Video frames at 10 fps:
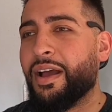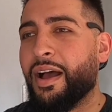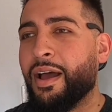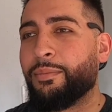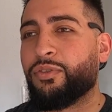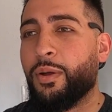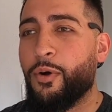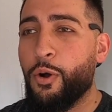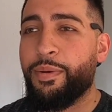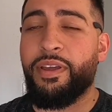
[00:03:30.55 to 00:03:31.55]
So
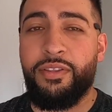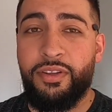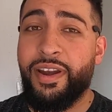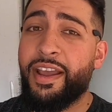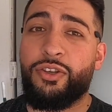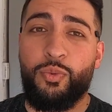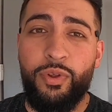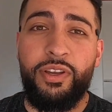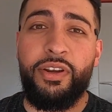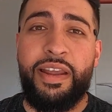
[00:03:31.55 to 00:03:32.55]
I'm hoping today is a
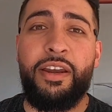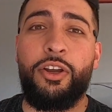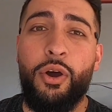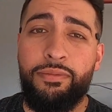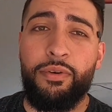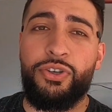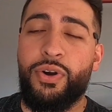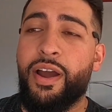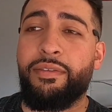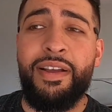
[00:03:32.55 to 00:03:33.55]
really good day to go for a
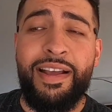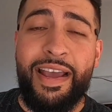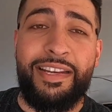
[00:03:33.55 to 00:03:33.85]
drive